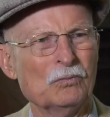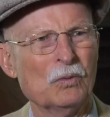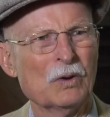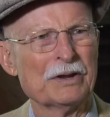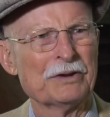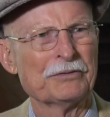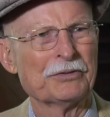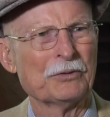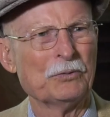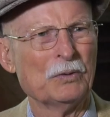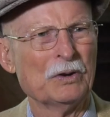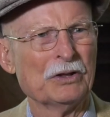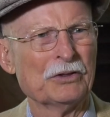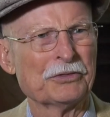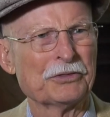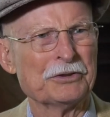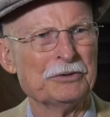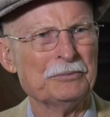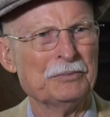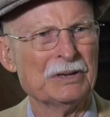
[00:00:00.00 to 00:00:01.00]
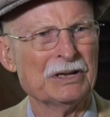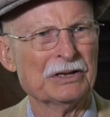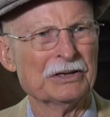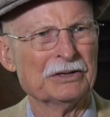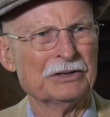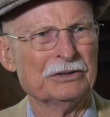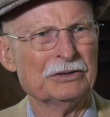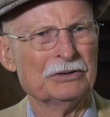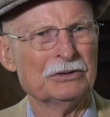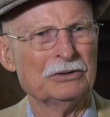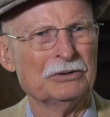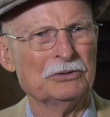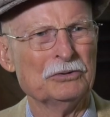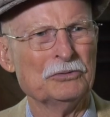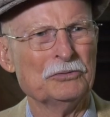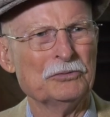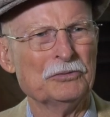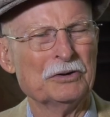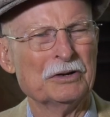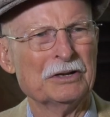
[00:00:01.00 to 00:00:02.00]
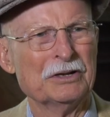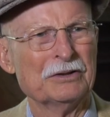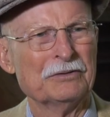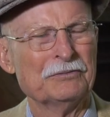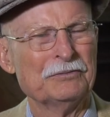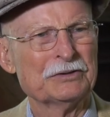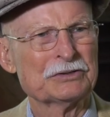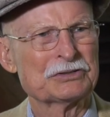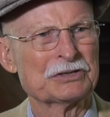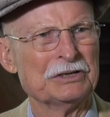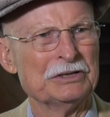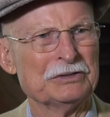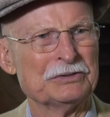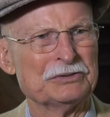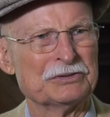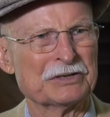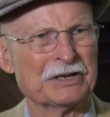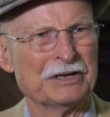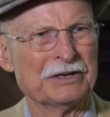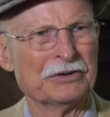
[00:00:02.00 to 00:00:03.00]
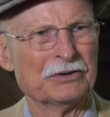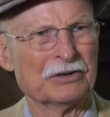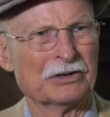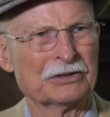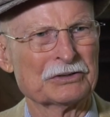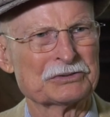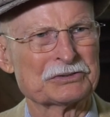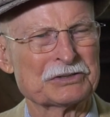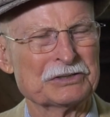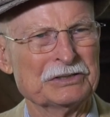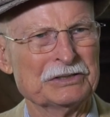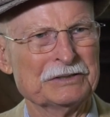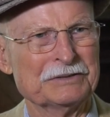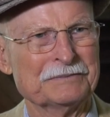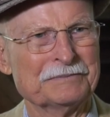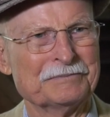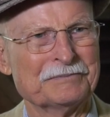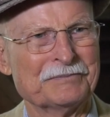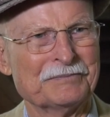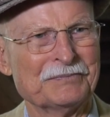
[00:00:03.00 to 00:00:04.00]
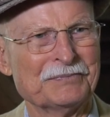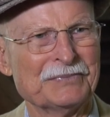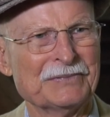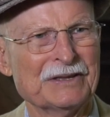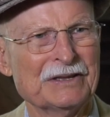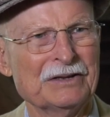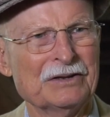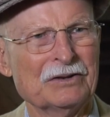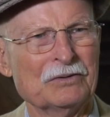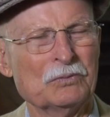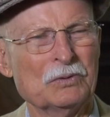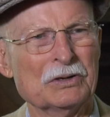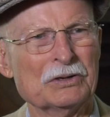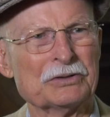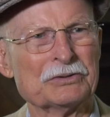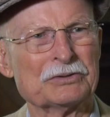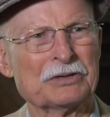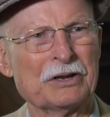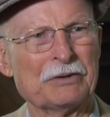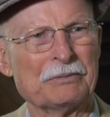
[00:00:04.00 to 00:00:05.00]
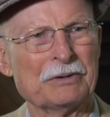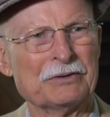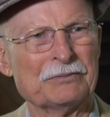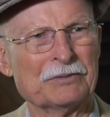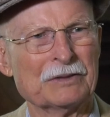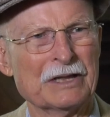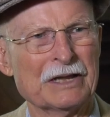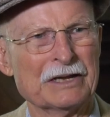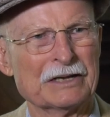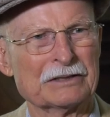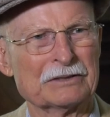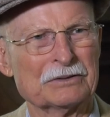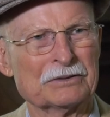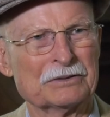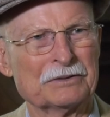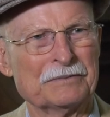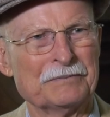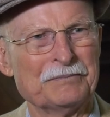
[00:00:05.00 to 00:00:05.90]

One of the wealthy men who visited St. Augustine was Henry Flagler.